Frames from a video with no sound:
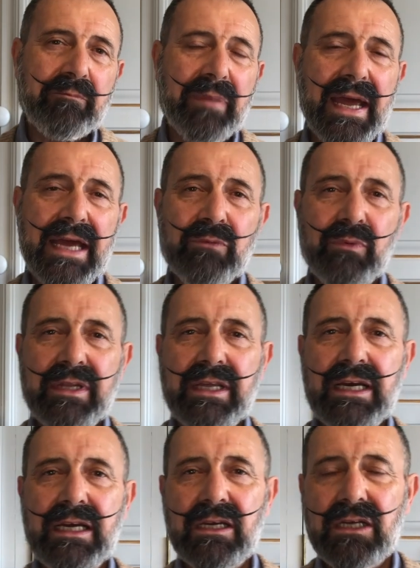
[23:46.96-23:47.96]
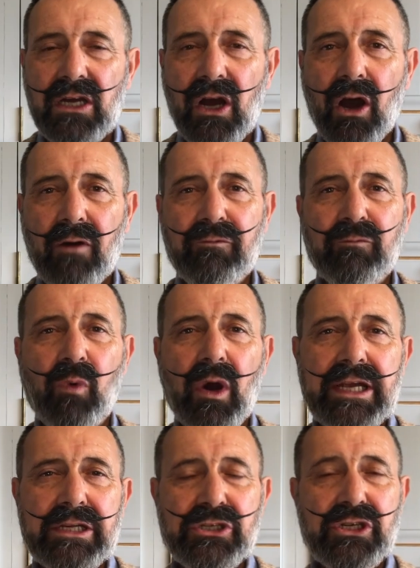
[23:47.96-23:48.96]
paired with a
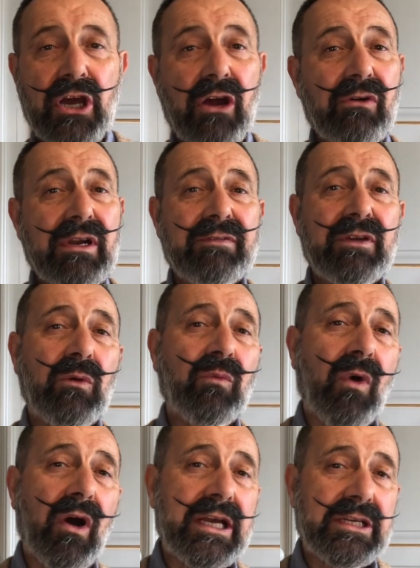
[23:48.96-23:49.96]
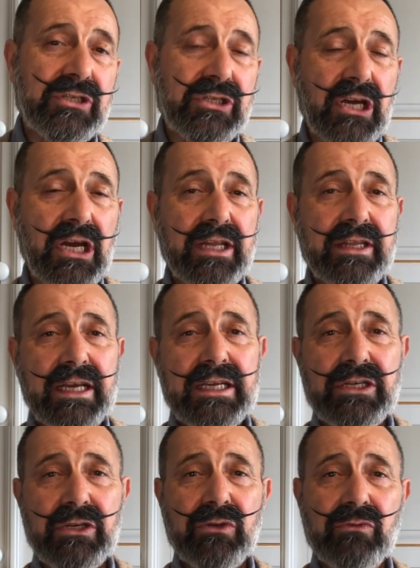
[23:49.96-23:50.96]
off-white shirt or even a white shirt, they
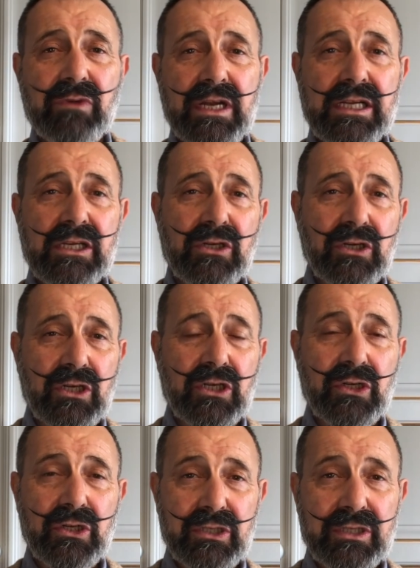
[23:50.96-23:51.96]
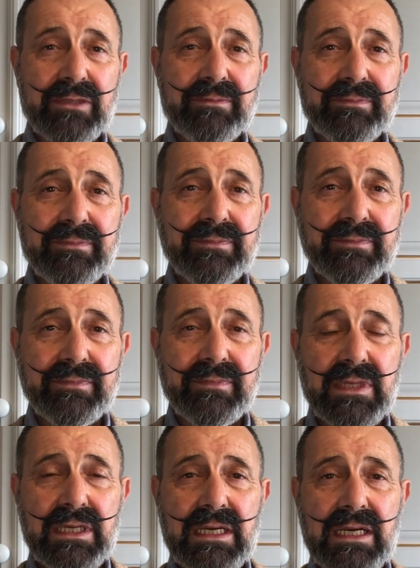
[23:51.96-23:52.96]
do really look good.
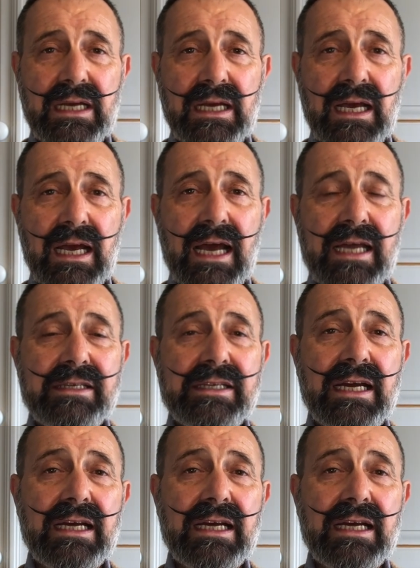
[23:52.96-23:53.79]
And